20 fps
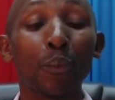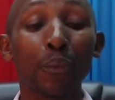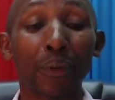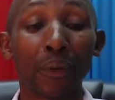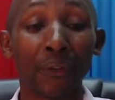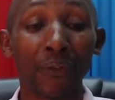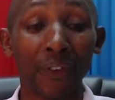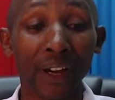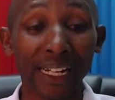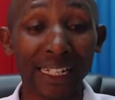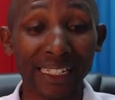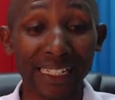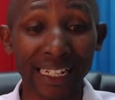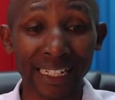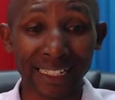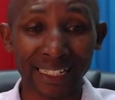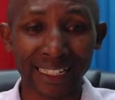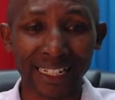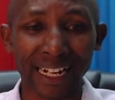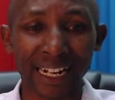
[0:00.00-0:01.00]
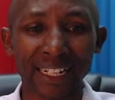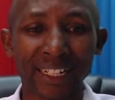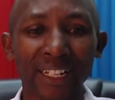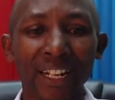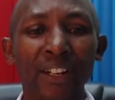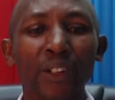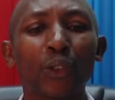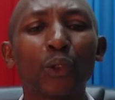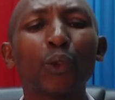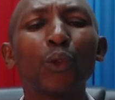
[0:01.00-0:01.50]
provides a
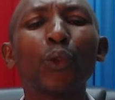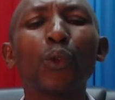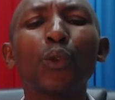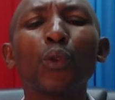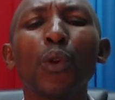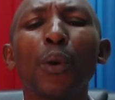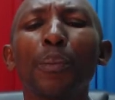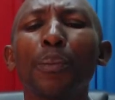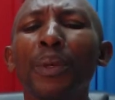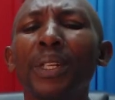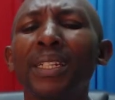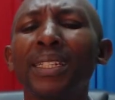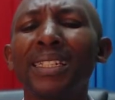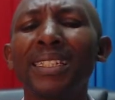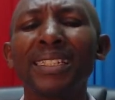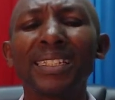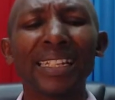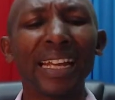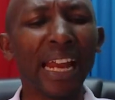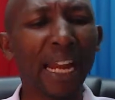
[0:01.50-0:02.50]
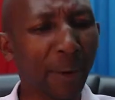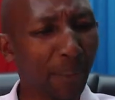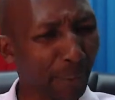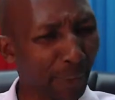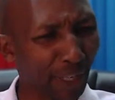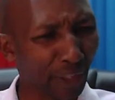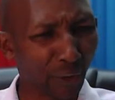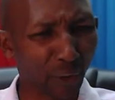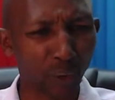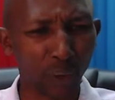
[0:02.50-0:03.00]
structure to your meetings and
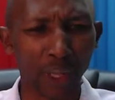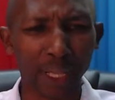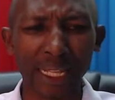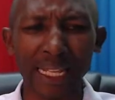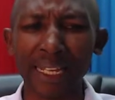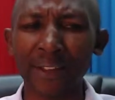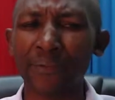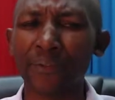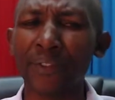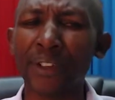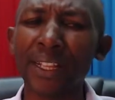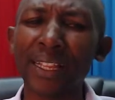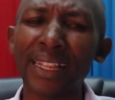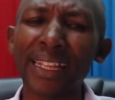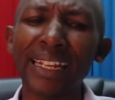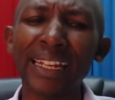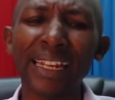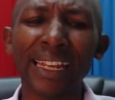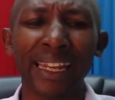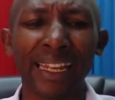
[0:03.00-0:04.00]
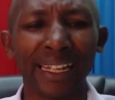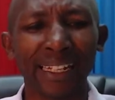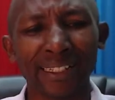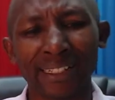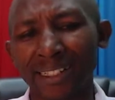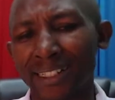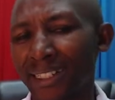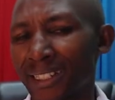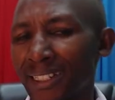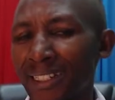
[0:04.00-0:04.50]
make sure everything gets
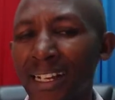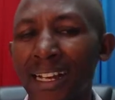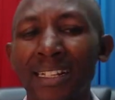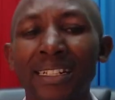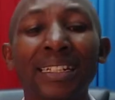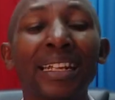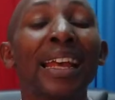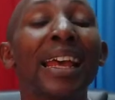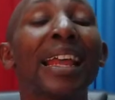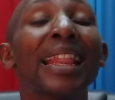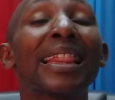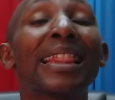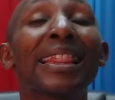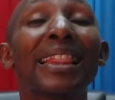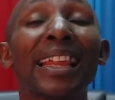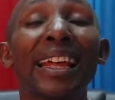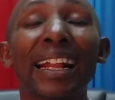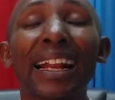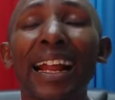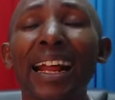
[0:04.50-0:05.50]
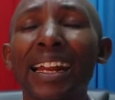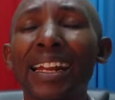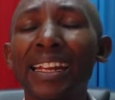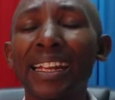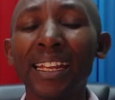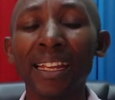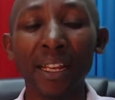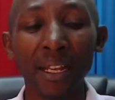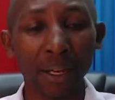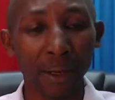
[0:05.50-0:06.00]
discussed thoroughly
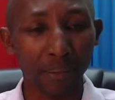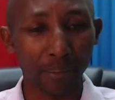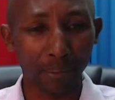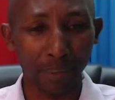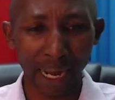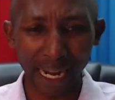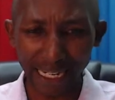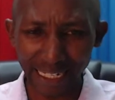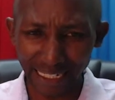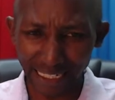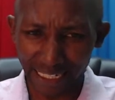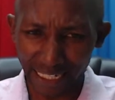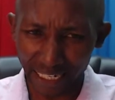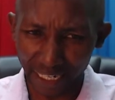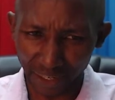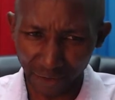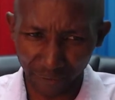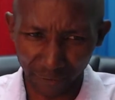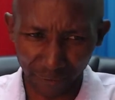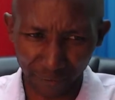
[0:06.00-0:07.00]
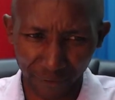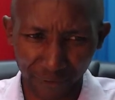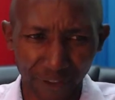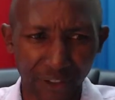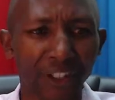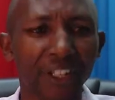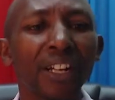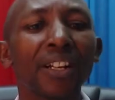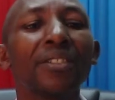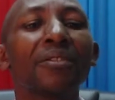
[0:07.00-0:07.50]
but
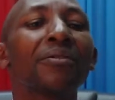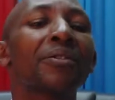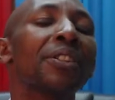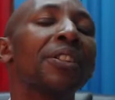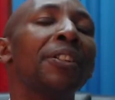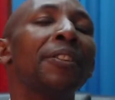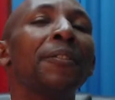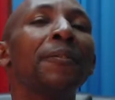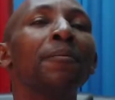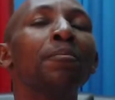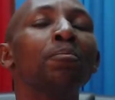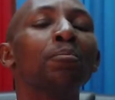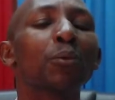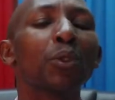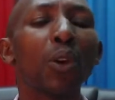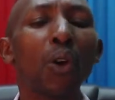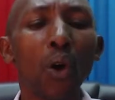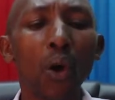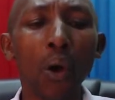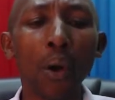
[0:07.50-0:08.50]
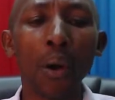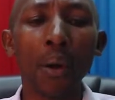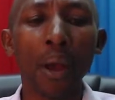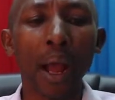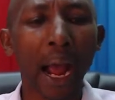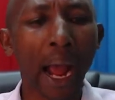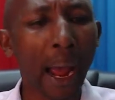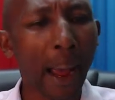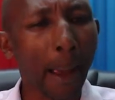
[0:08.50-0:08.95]
efficiently. So